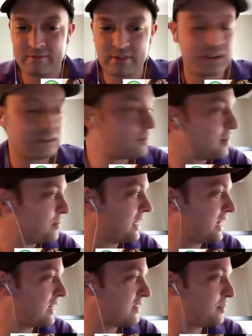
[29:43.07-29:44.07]
Lots of
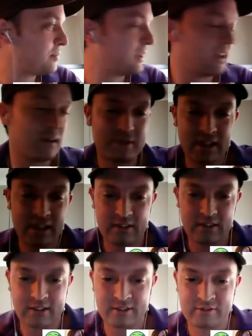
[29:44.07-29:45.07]
like Sublime
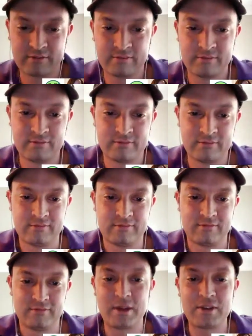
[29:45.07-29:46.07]
Text.
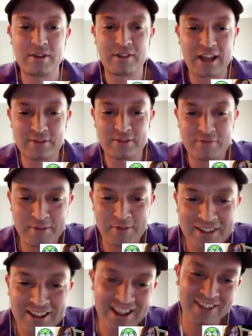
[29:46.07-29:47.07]
maybe we'll ask
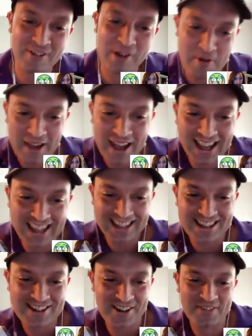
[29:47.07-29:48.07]
Philip. Welcome back.
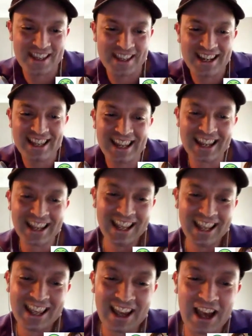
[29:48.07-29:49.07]
He dropped out again.
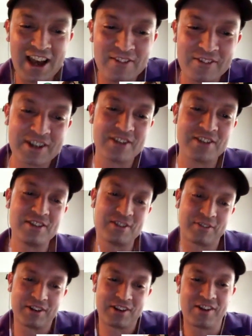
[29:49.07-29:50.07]
What do you use
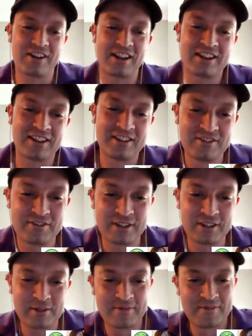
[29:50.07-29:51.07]
for a code editor,
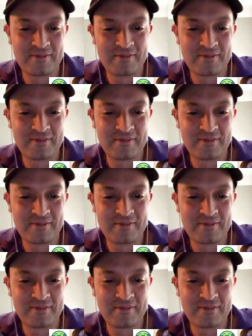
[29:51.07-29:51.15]
Philip?